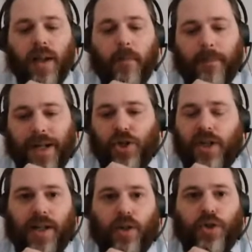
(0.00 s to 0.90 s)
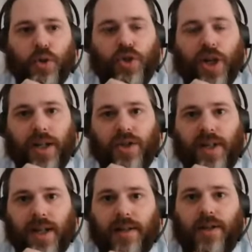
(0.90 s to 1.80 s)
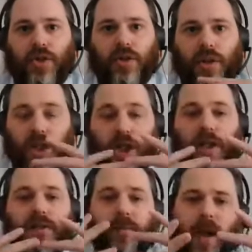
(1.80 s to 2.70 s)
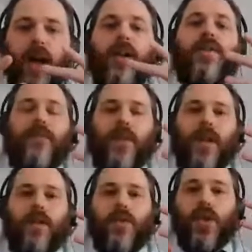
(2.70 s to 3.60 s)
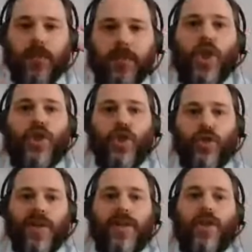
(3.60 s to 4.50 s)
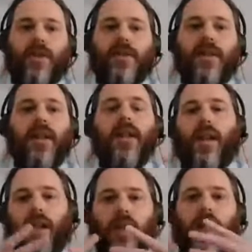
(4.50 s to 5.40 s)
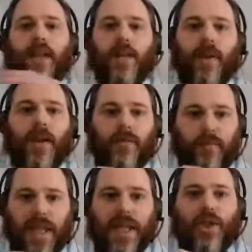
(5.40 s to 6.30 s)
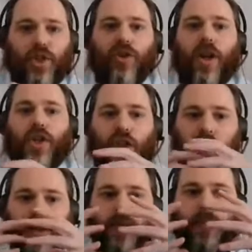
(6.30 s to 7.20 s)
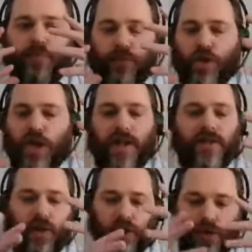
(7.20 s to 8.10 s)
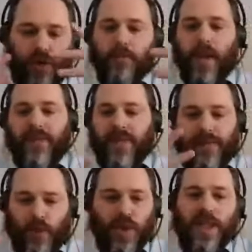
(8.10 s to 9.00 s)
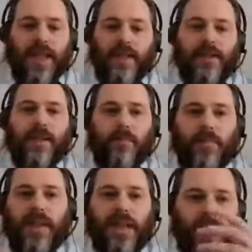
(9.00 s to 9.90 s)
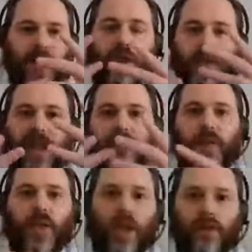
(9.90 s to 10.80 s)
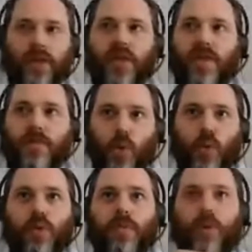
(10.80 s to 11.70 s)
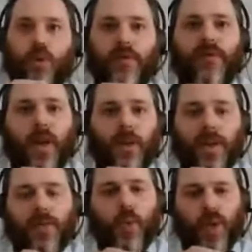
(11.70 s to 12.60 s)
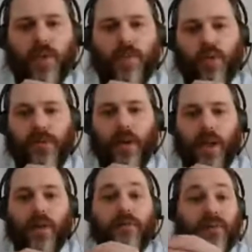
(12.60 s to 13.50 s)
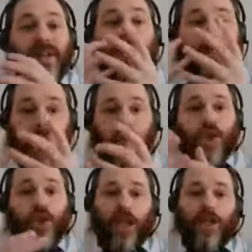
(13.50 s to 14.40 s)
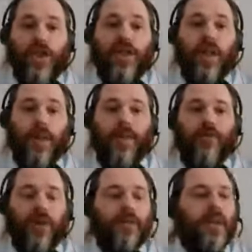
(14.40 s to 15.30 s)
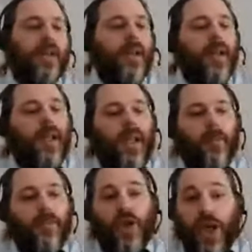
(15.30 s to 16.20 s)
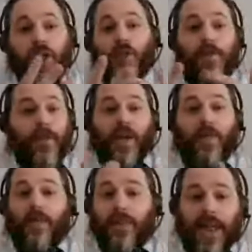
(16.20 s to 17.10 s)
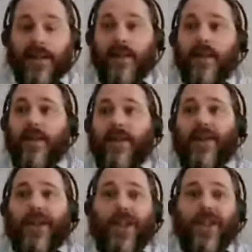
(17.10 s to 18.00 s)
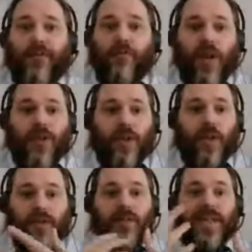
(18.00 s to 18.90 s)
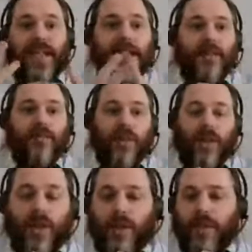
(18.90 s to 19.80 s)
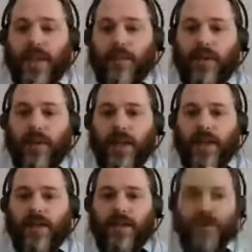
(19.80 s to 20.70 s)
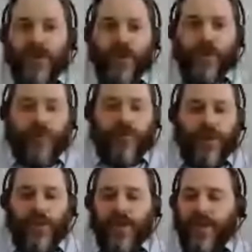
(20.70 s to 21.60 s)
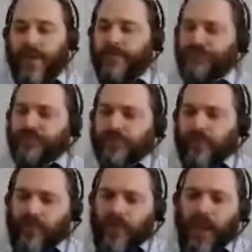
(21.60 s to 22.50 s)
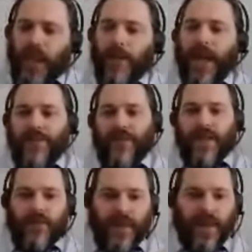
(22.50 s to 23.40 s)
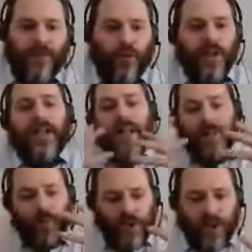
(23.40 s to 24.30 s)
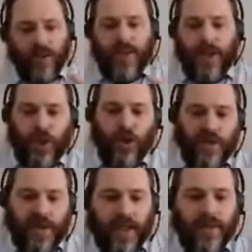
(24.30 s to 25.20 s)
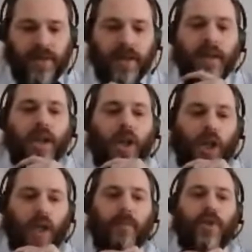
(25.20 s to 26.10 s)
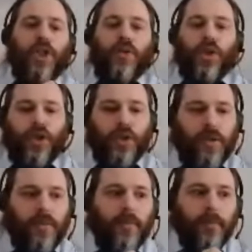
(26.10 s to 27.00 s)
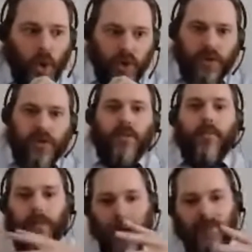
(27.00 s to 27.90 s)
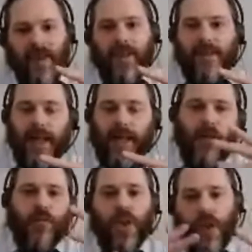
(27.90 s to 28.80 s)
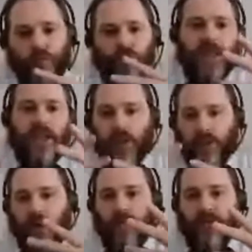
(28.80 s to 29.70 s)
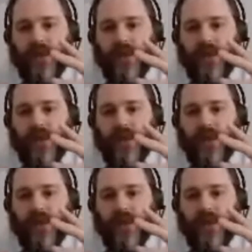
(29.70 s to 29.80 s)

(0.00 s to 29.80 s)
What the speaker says: major technological change tended to occur as part of those commercial transitions and as part of big structured projects that took months, if not years, to complete. So you'd have a kind of a small portfolio, smallish portfolio, very large changes going through. But change was manageable and planned, rather kind of lean being applied to look for efficiencies. And effectively, therefore, in an enterprise architecture context, you could model, map things out, kind of really do a lot of